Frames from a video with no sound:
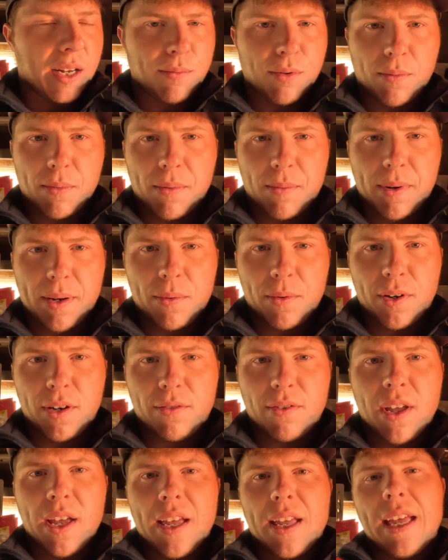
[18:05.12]
probably would
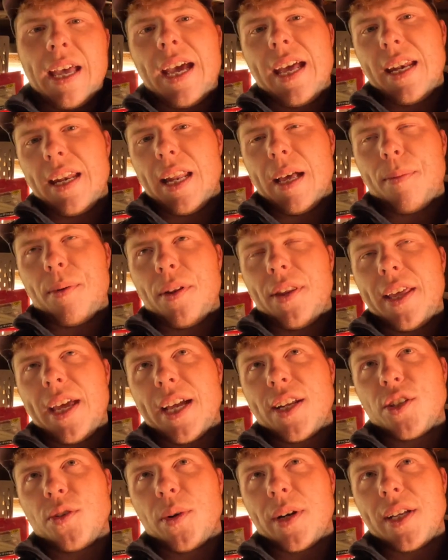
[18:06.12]
have ended up on the
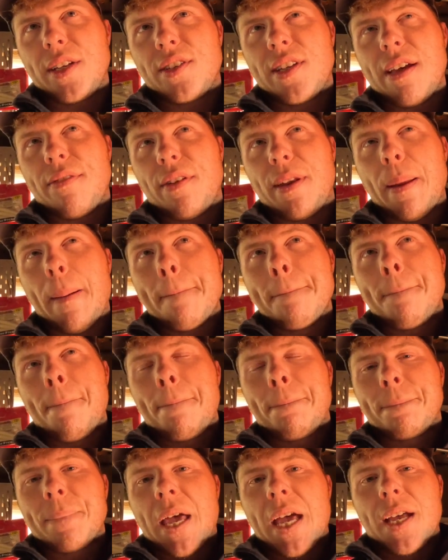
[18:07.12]
A27.
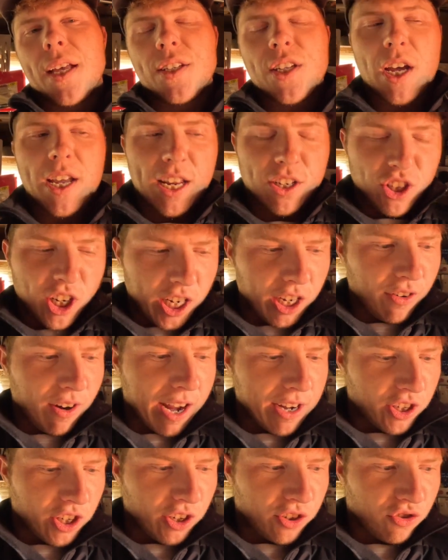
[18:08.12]
So yeah, check your
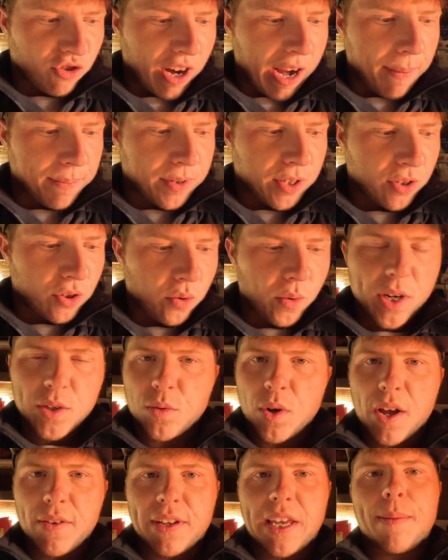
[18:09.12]
ratchet straps. It's always
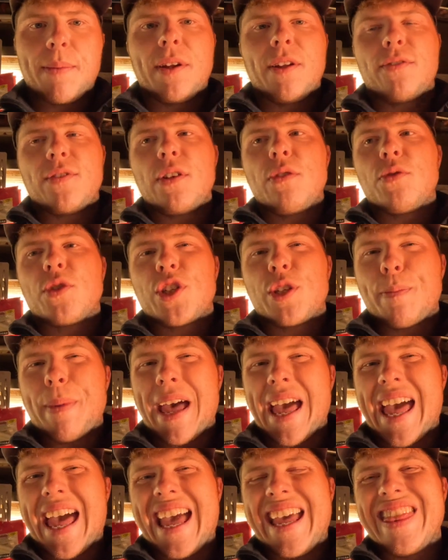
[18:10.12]
worth keeping a few
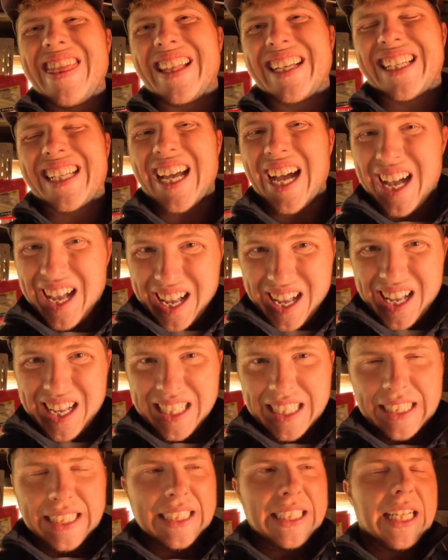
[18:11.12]
spare in the car.
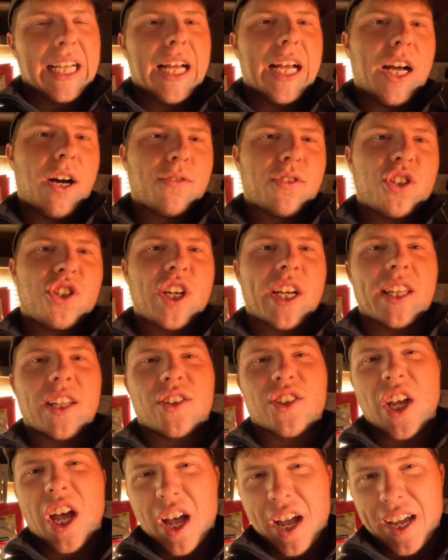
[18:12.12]
Obviously check the
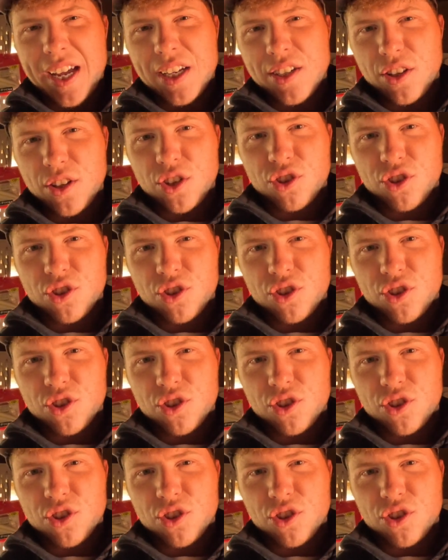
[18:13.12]
tyres on the